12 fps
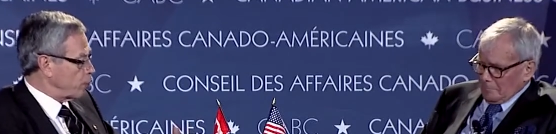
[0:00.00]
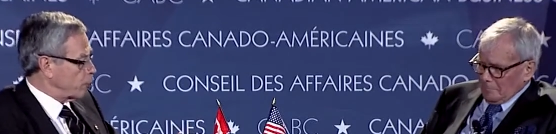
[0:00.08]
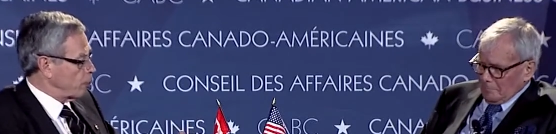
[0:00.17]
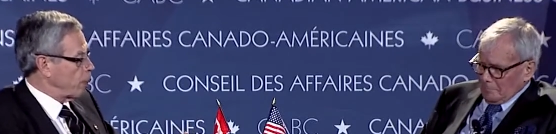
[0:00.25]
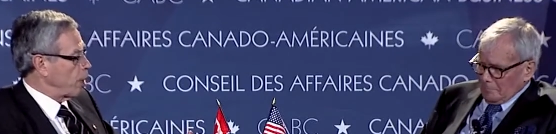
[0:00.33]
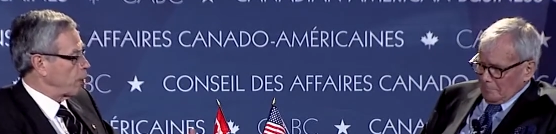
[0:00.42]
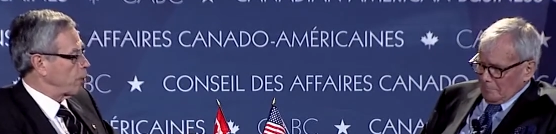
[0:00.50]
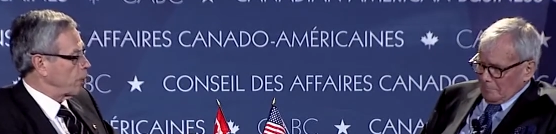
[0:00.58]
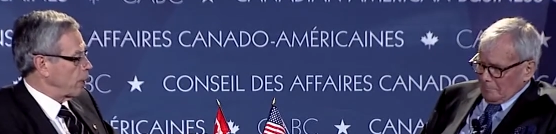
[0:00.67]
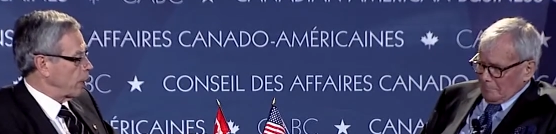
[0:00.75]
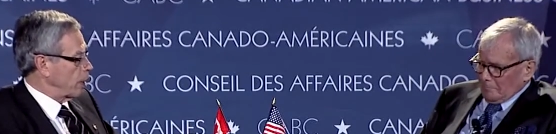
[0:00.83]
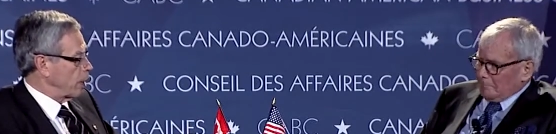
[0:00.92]
Speaker 1: a
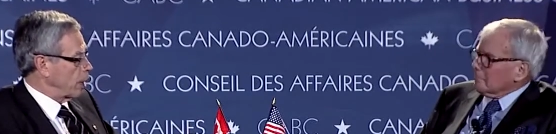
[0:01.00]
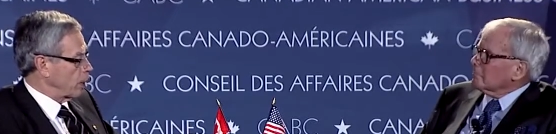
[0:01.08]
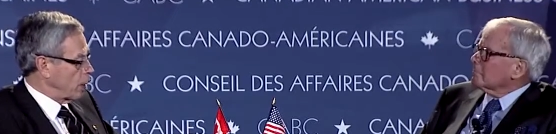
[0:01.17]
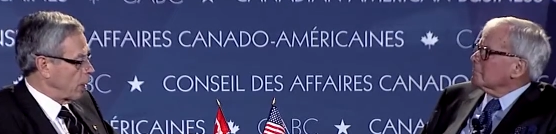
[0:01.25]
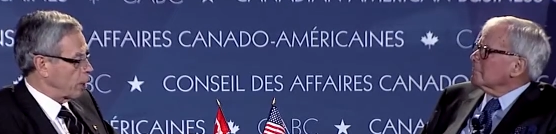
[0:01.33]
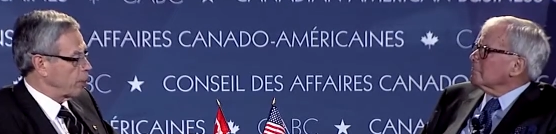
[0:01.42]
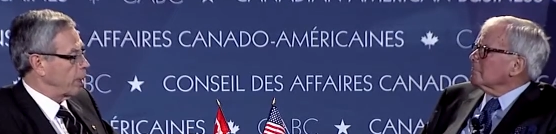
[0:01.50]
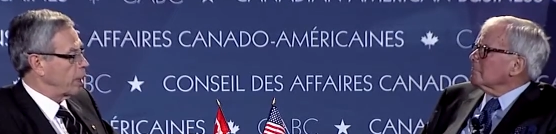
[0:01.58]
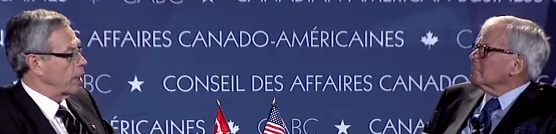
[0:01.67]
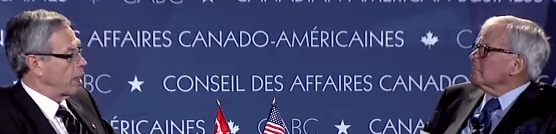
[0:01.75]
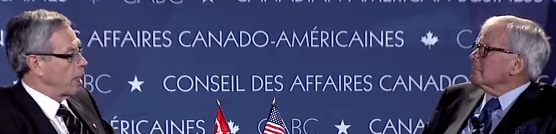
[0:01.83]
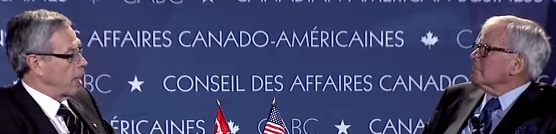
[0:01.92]
smaller uh, economy,
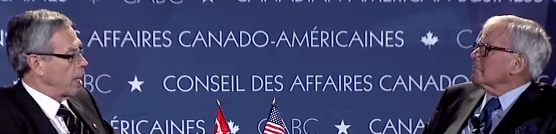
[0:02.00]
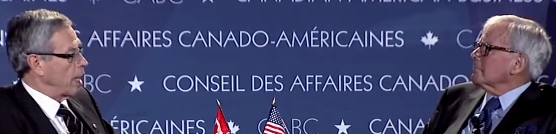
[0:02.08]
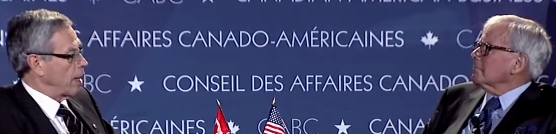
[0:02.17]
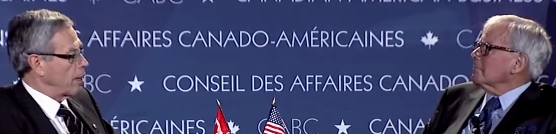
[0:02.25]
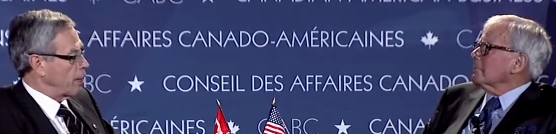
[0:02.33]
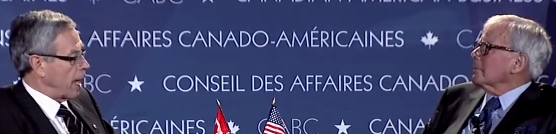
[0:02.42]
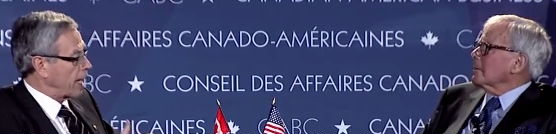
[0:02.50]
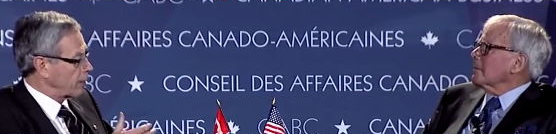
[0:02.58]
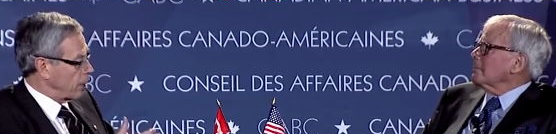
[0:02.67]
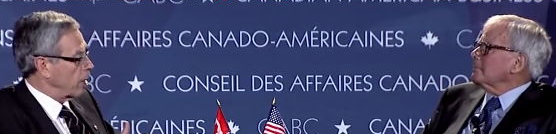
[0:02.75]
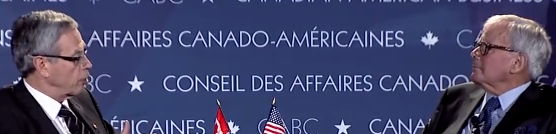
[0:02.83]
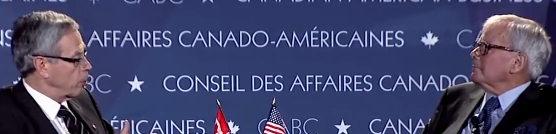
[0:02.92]
uh, that
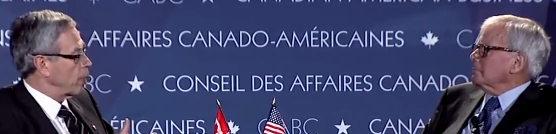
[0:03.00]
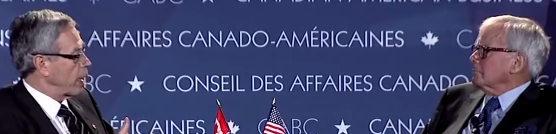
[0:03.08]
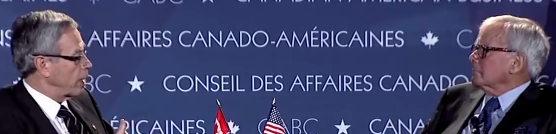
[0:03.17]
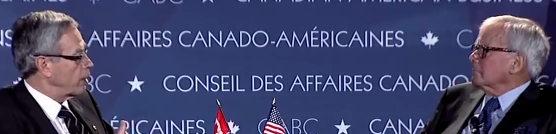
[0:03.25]
uh, created